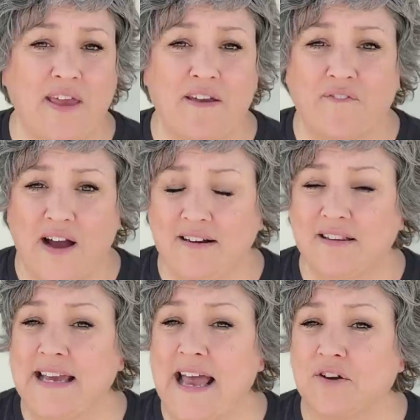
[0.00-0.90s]
They
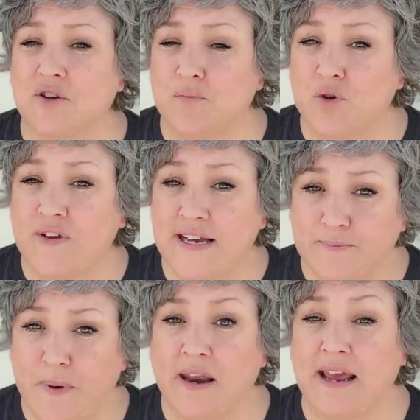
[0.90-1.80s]
finally had to move
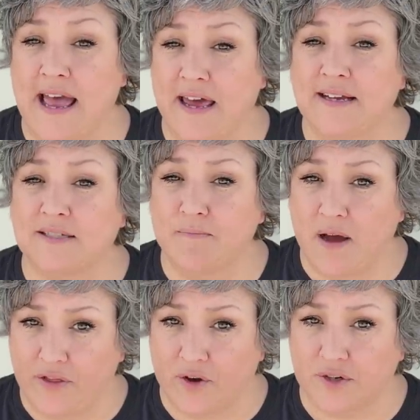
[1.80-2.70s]
his body and his
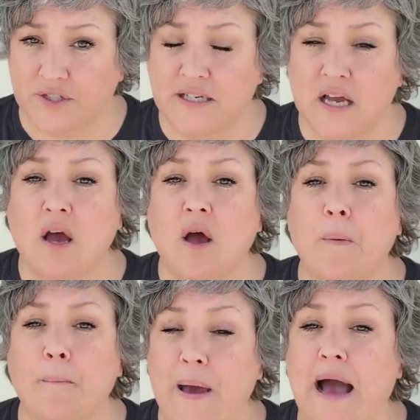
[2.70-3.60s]
mother's
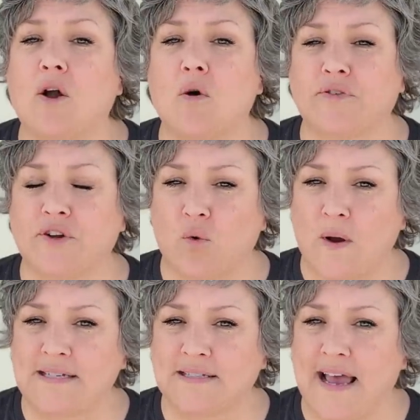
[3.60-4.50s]
back over to
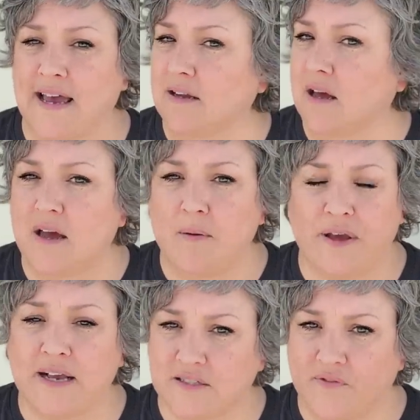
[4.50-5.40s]
Graceland
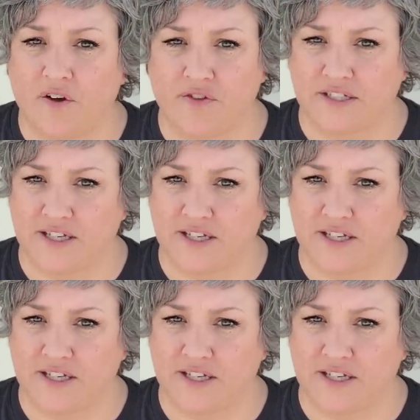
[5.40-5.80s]
because of all the